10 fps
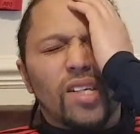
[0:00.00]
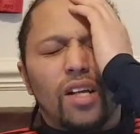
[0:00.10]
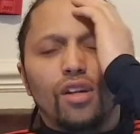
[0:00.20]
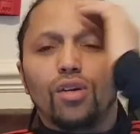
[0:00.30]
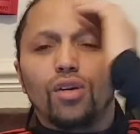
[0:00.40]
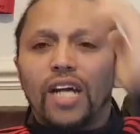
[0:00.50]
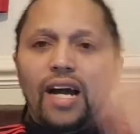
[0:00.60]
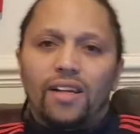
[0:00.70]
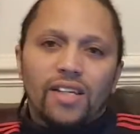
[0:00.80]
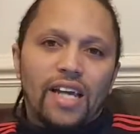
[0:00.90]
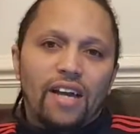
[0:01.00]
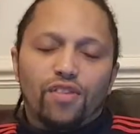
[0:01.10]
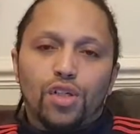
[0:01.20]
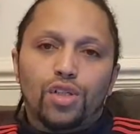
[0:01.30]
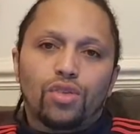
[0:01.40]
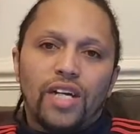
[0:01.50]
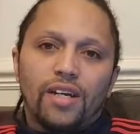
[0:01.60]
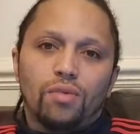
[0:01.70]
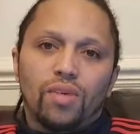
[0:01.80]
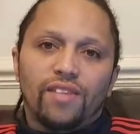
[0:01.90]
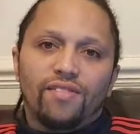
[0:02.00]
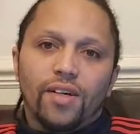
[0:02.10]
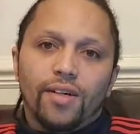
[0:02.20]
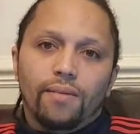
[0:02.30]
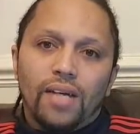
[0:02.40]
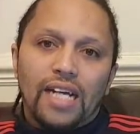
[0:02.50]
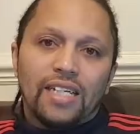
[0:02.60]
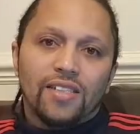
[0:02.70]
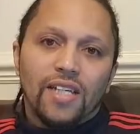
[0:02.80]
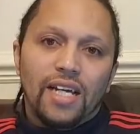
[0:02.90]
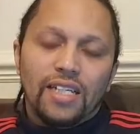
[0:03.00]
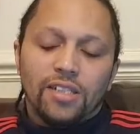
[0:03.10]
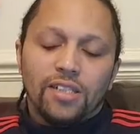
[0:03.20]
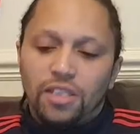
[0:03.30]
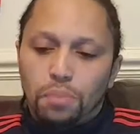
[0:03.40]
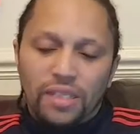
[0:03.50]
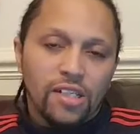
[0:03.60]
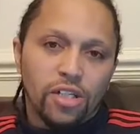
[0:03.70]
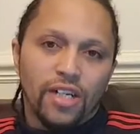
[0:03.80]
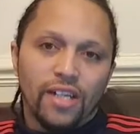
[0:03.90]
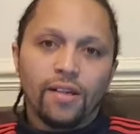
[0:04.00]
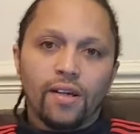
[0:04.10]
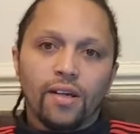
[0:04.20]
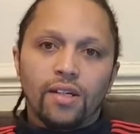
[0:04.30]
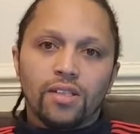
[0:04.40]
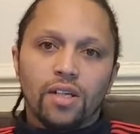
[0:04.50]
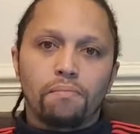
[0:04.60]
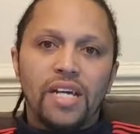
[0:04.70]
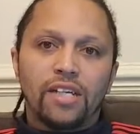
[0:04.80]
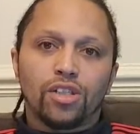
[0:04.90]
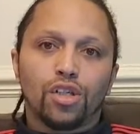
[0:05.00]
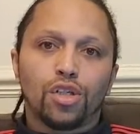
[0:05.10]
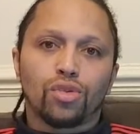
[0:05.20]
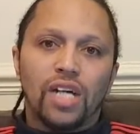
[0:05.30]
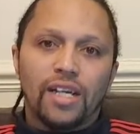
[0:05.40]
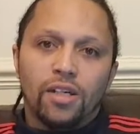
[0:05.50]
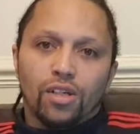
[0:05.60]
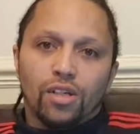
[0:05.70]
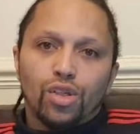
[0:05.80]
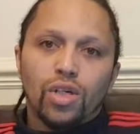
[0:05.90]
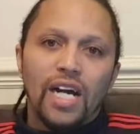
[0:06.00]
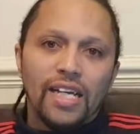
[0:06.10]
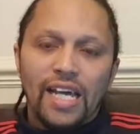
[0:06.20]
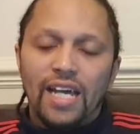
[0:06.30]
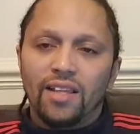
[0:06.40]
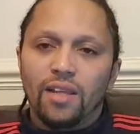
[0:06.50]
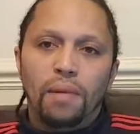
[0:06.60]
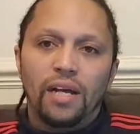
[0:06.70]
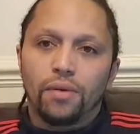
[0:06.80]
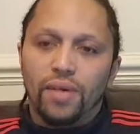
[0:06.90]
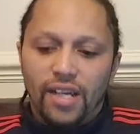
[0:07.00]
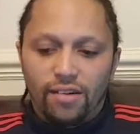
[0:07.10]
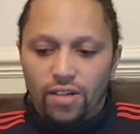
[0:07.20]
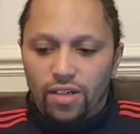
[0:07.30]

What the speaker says: look at and get frustrated with Lacazette is his positioning. To me, as a striker, try and get in the penalty area,